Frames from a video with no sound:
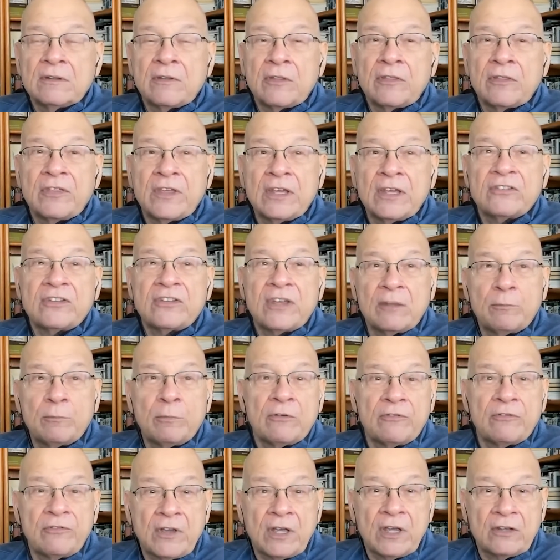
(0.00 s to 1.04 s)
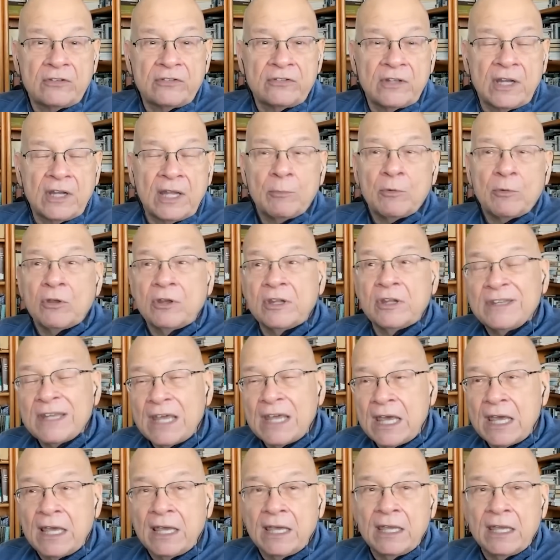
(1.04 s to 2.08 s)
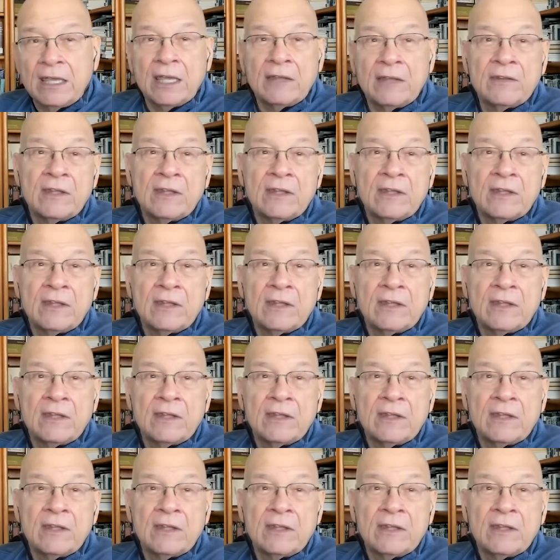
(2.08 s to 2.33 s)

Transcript: the things I profess, that I'm going to die